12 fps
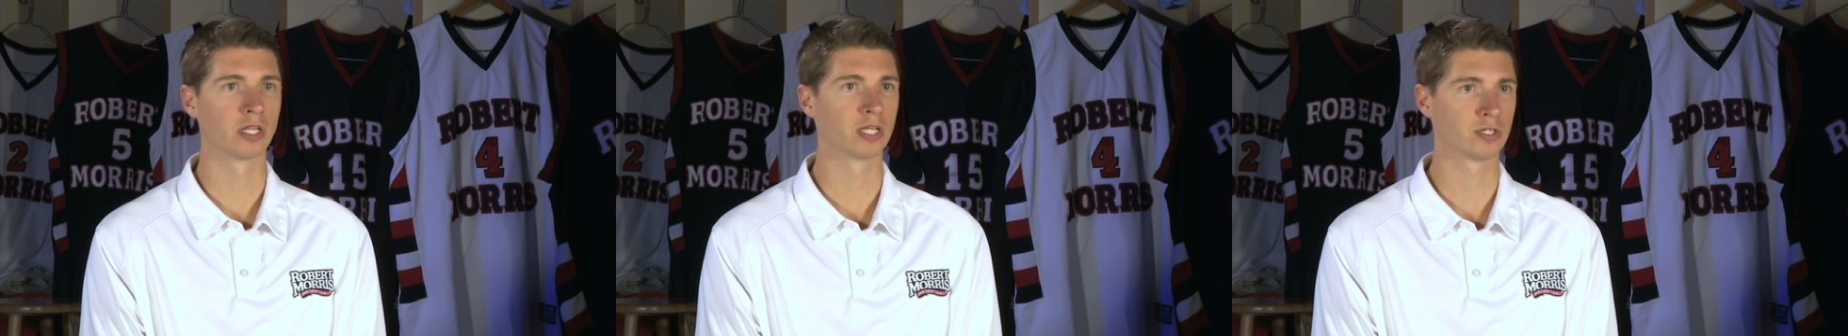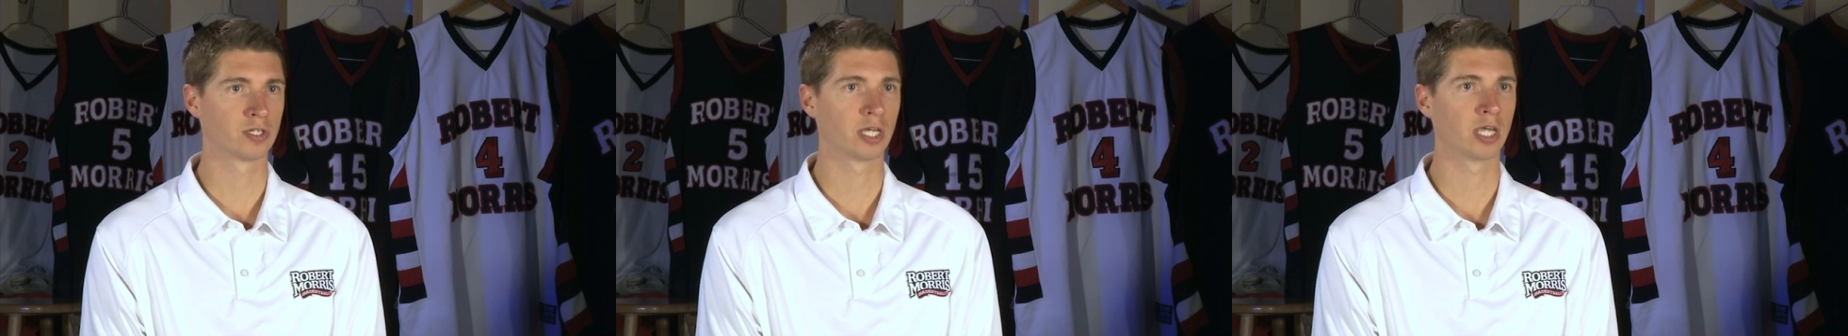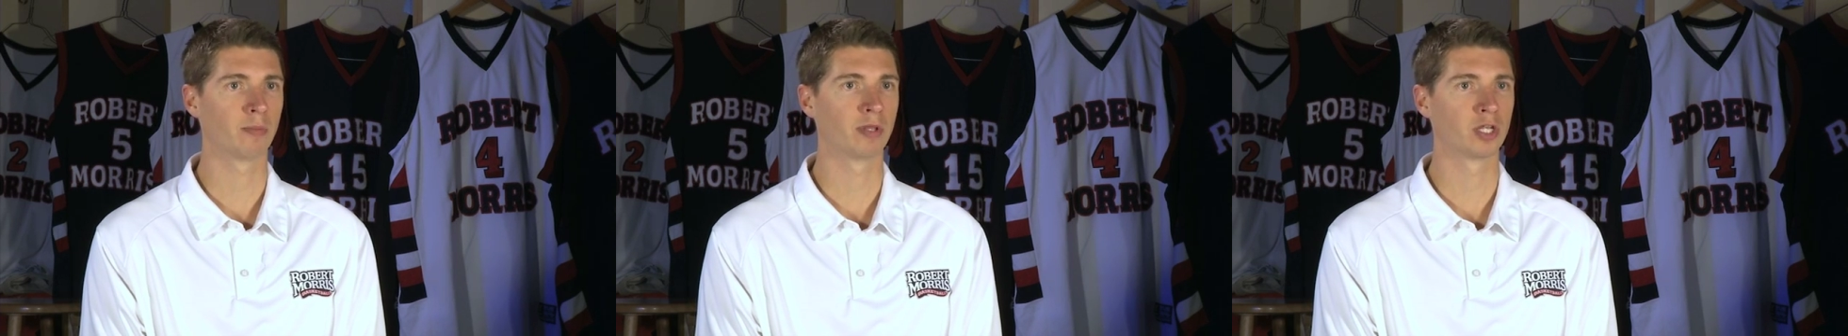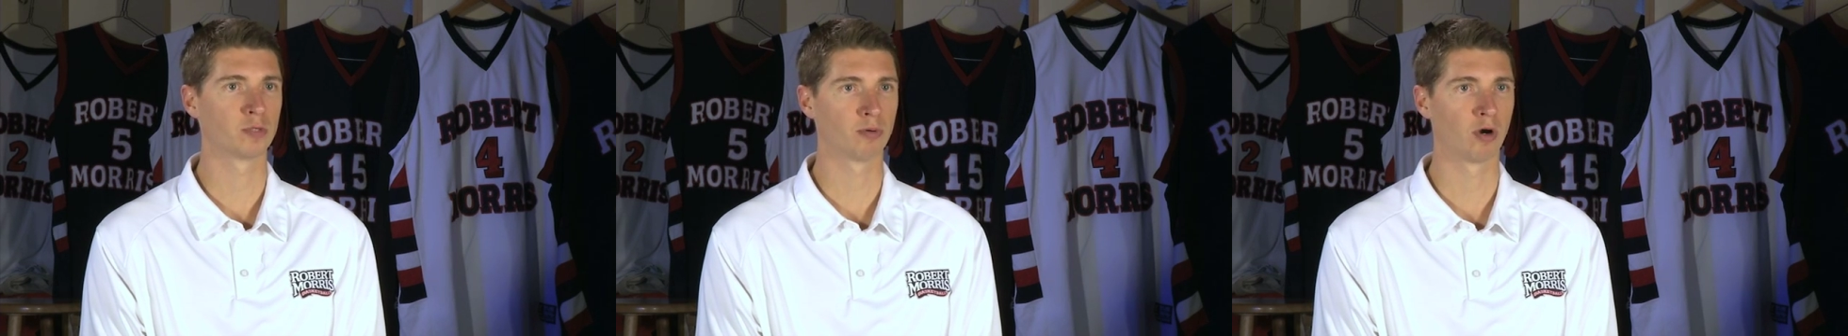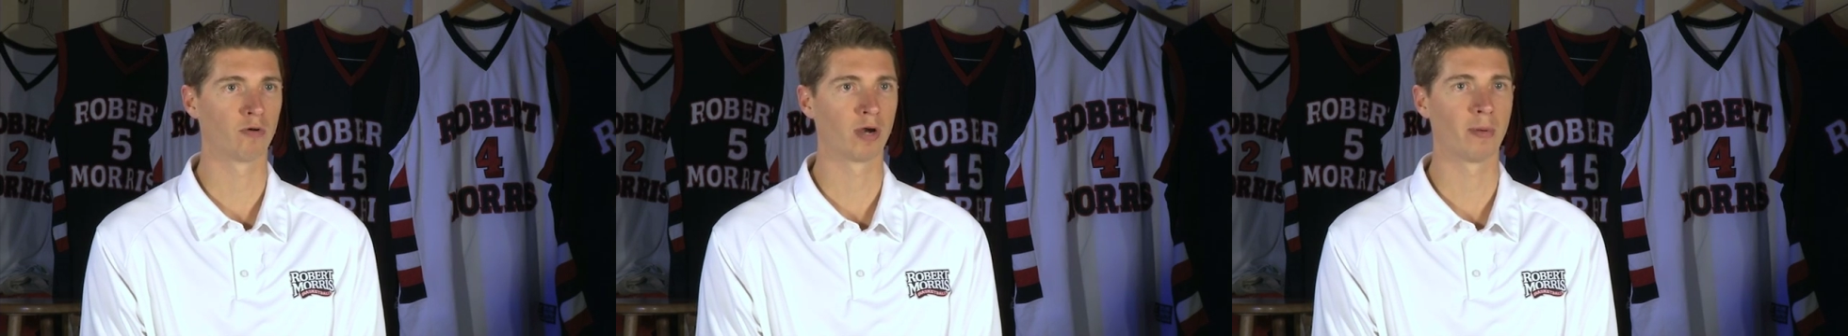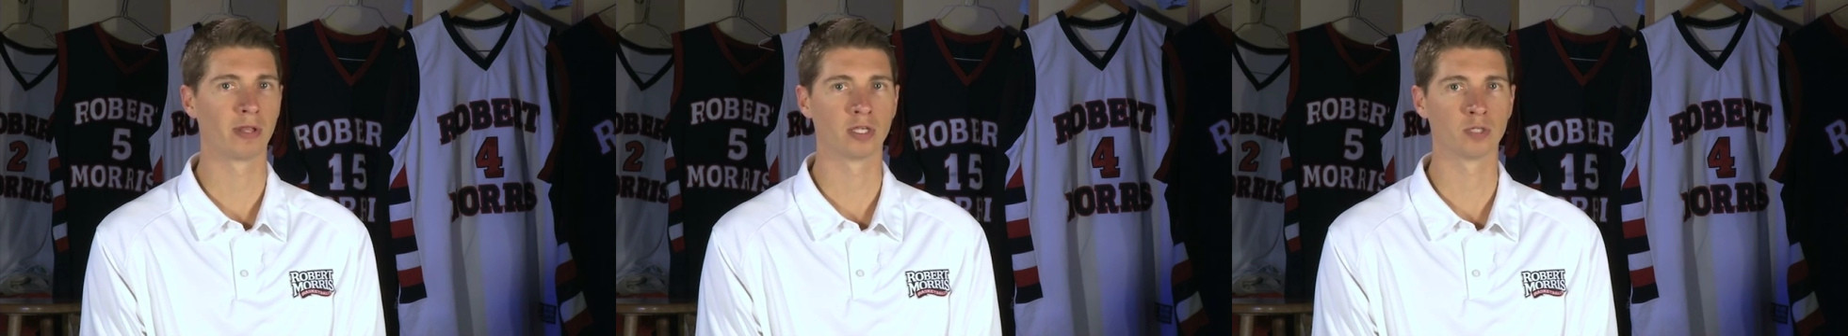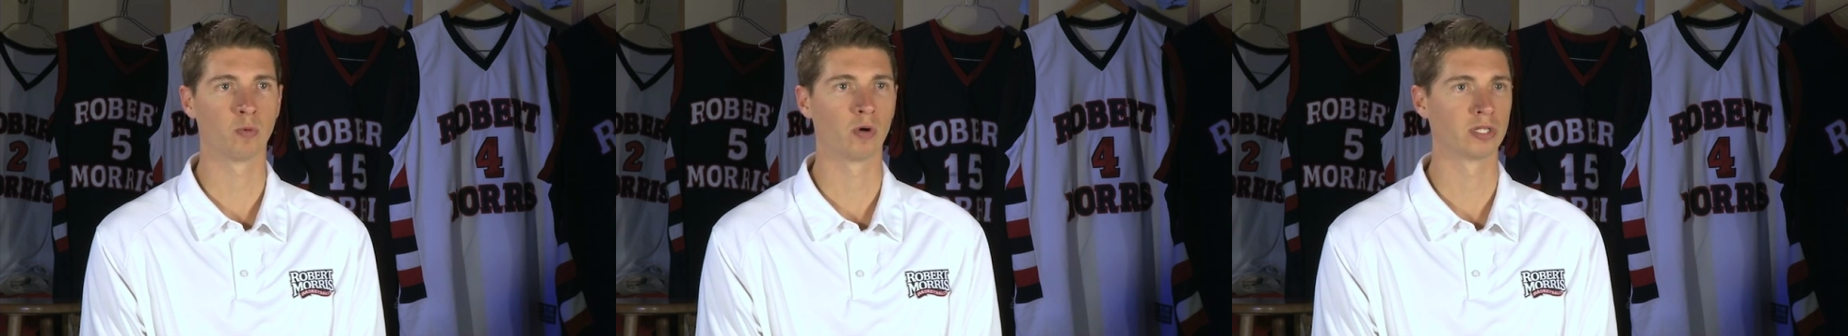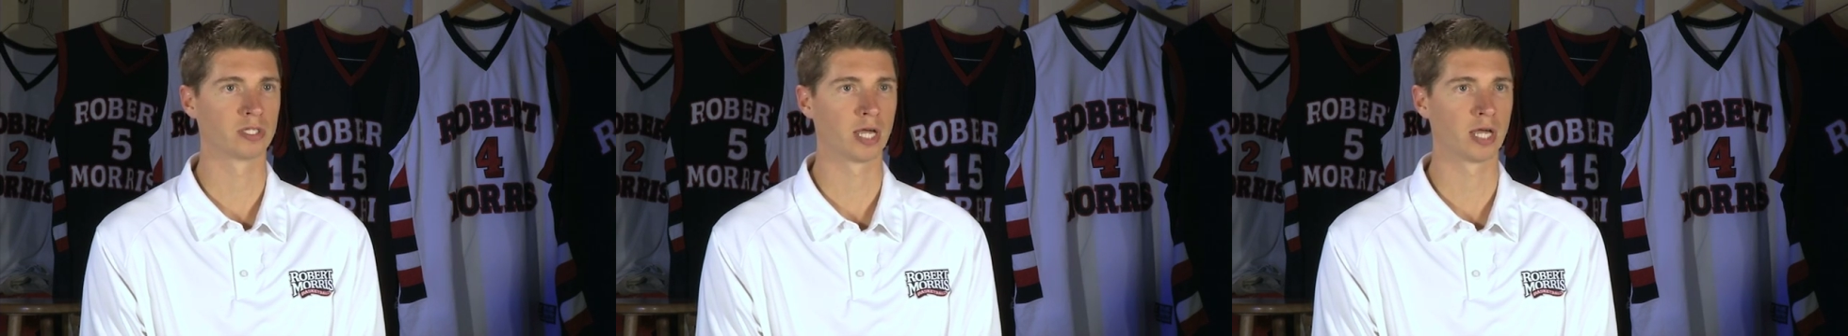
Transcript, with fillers: this team, and this program at this point in